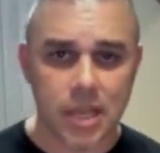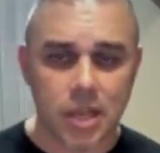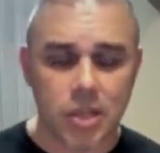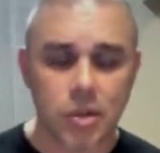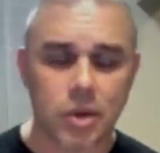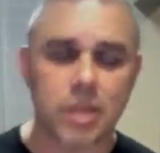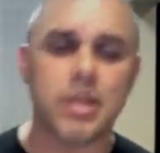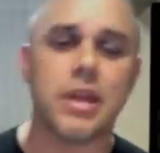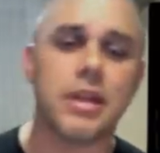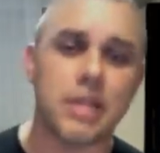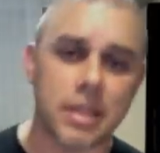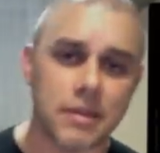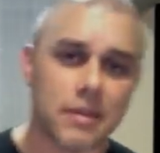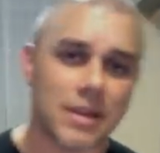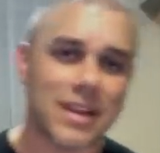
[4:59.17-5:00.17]
you are then
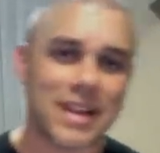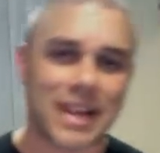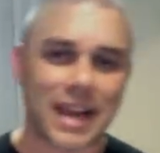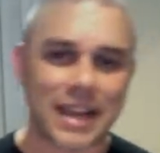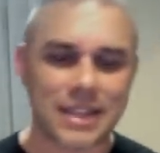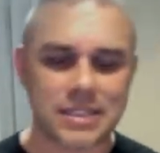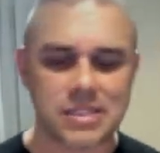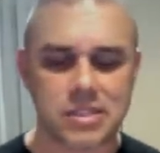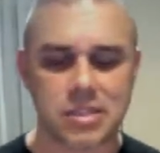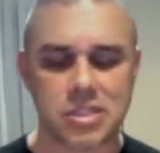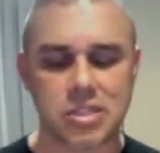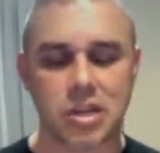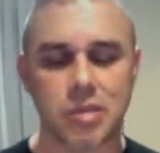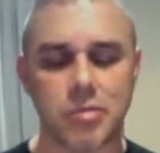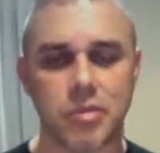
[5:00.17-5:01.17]
giving a guidance to
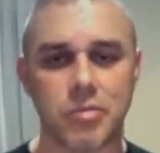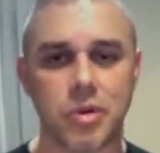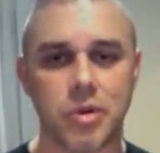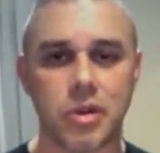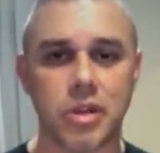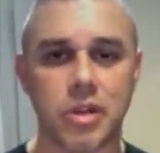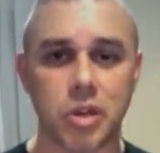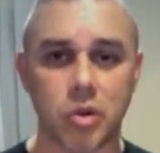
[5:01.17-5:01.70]
start promoting